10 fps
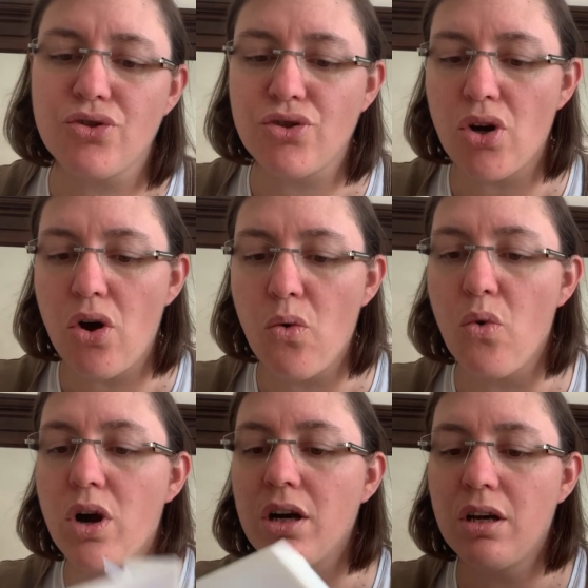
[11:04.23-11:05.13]

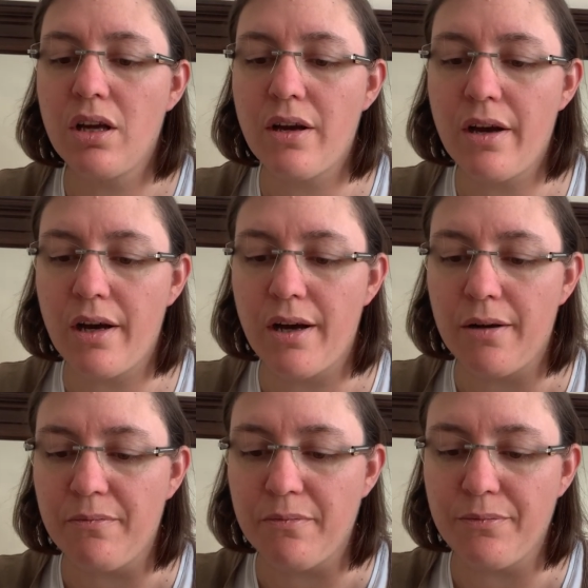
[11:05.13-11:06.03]
so
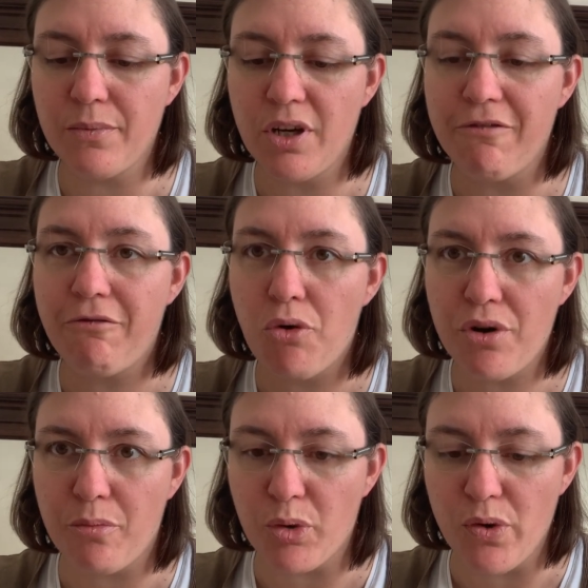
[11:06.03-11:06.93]
um,
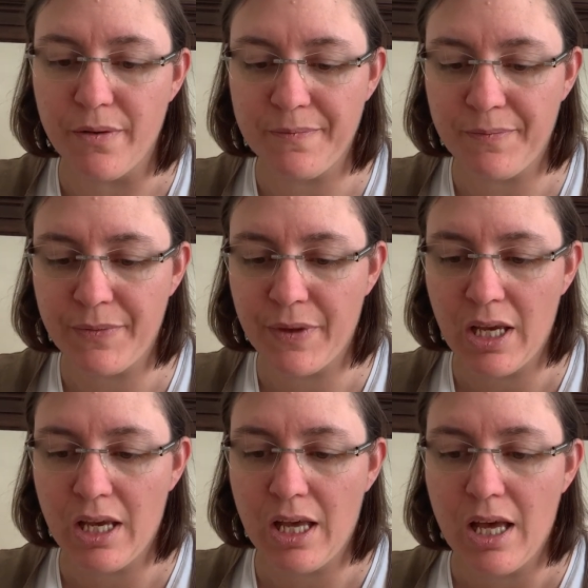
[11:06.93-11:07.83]
affordable.
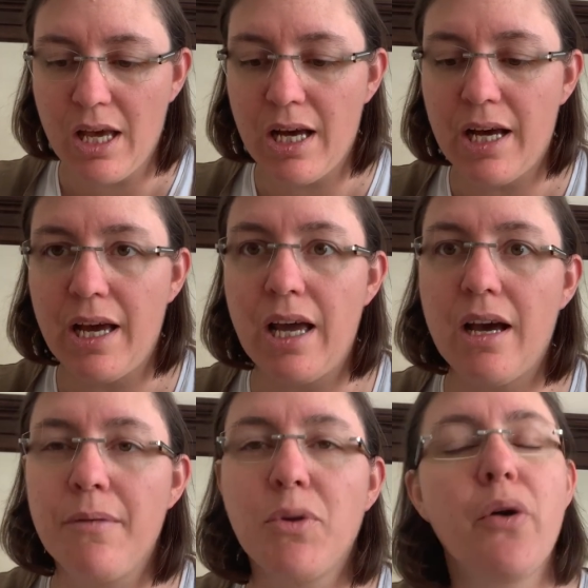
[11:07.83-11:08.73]
I
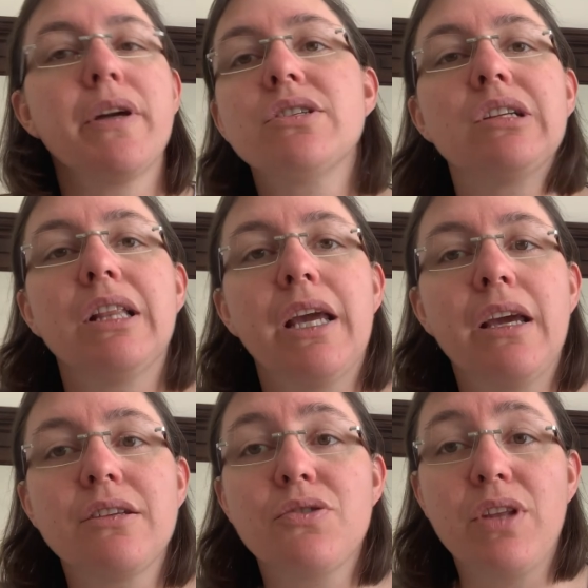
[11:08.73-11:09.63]
am going to
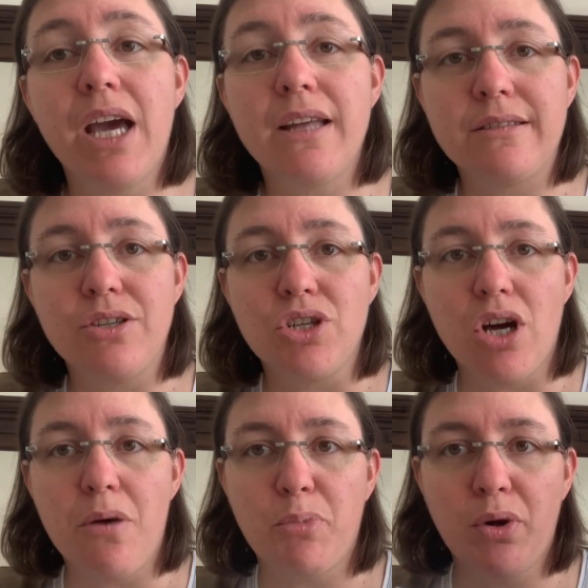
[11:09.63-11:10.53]
link to the Etsy
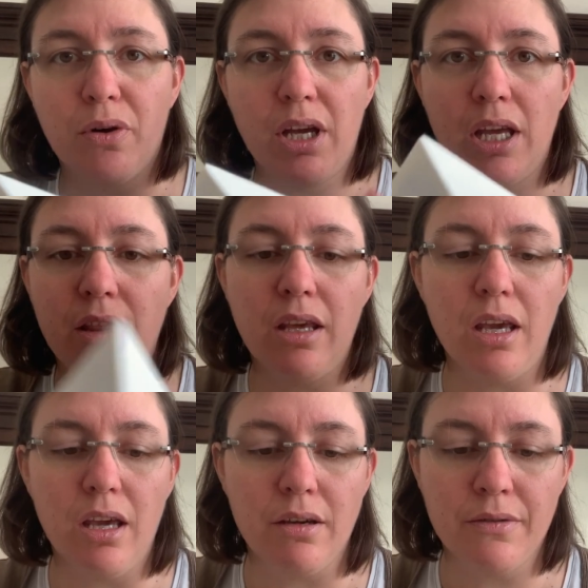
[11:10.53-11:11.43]
shop in
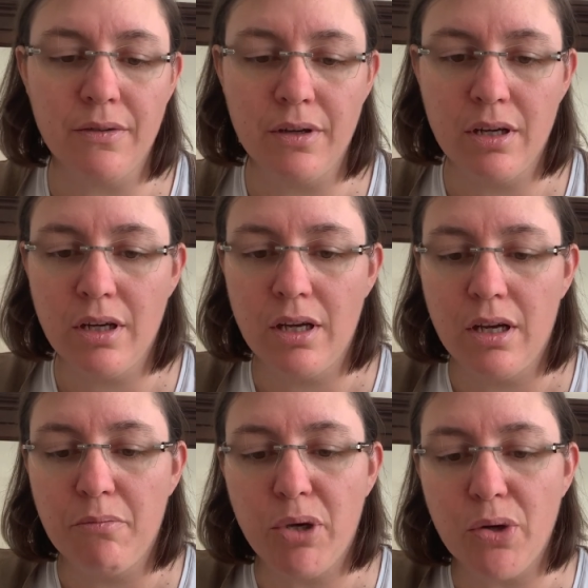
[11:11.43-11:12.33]
the
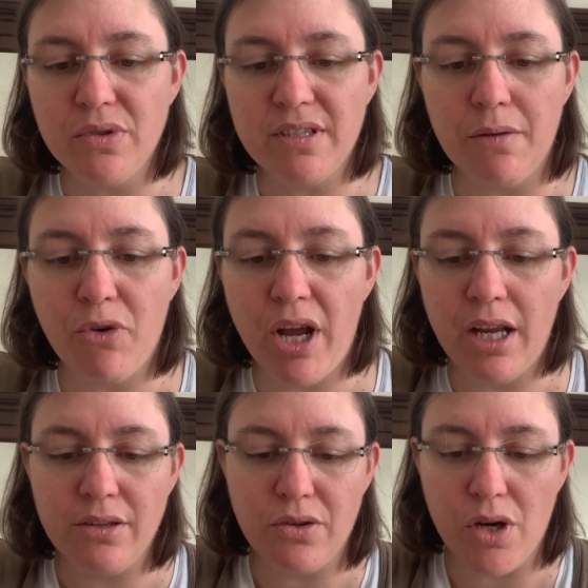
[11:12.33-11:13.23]
post I'm
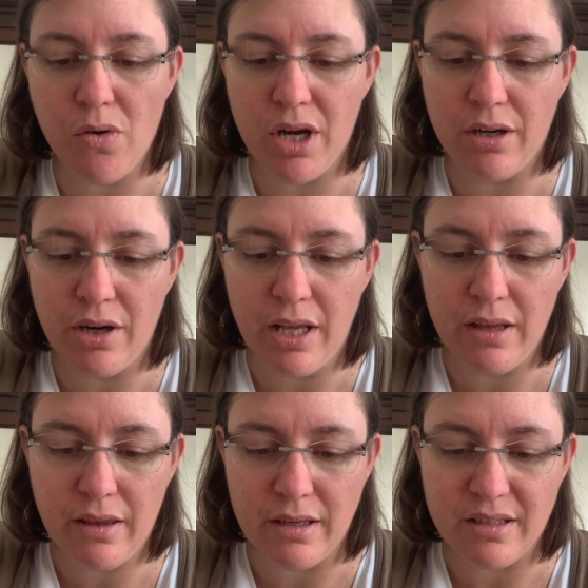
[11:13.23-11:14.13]
writing to go
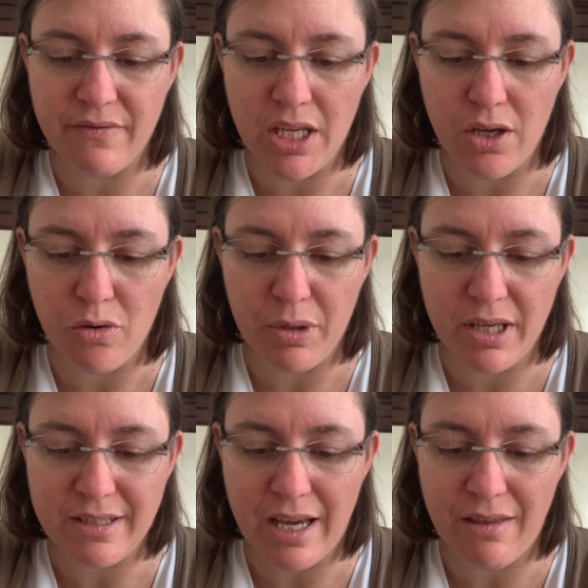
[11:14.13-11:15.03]
underneath this video
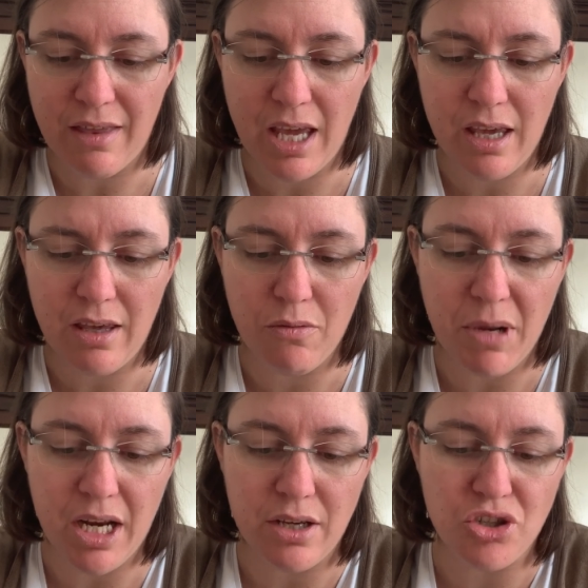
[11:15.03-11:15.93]
because I think you
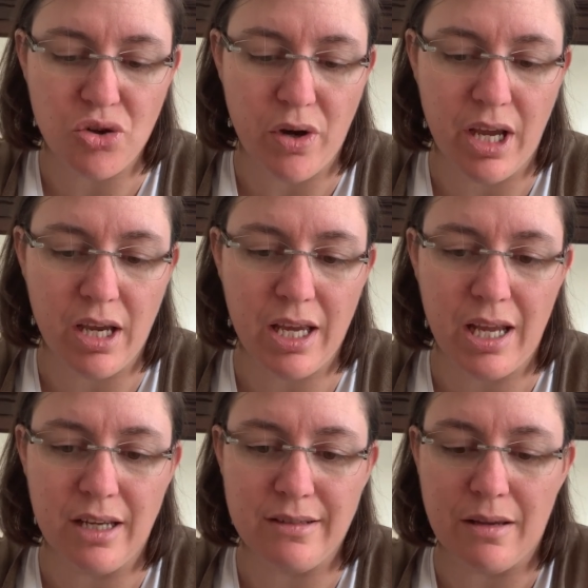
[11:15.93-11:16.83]
might enjoy
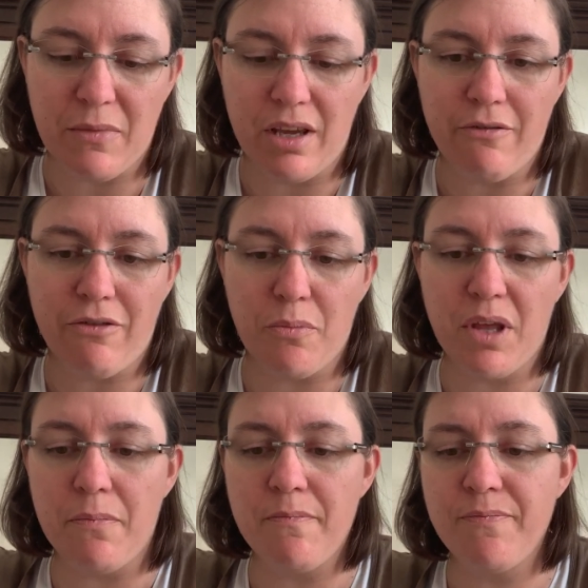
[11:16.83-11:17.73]
getting something from
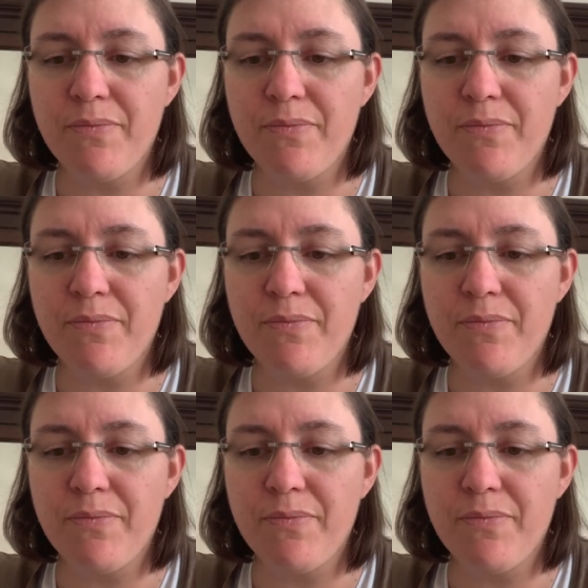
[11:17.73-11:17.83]
them